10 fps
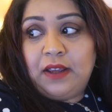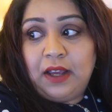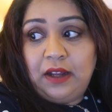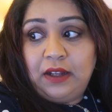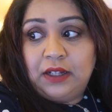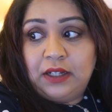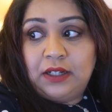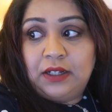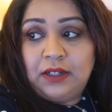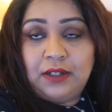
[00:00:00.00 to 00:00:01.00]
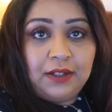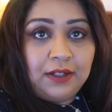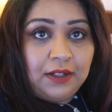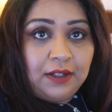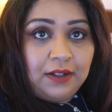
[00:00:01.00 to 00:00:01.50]
Yeah? Yeah, there's no
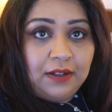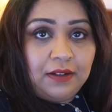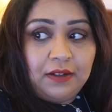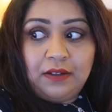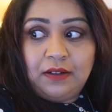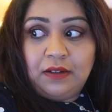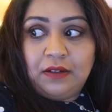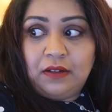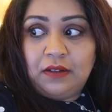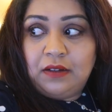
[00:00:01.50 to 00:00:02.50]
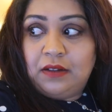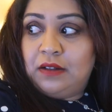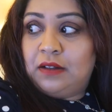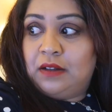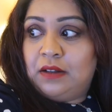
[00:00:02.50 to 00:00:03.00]
service here. There's probably a
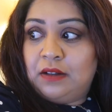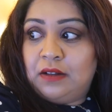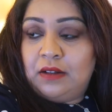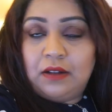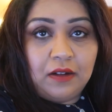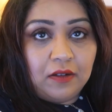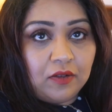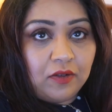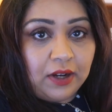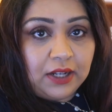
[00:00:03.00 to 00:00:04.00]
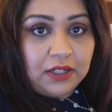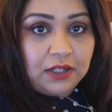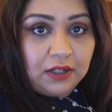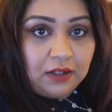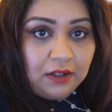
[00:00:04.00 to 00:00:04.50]
guest. Oh,
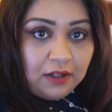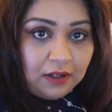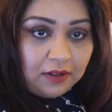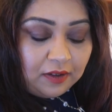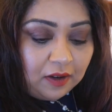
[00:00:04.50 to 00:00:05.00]
great. Oh,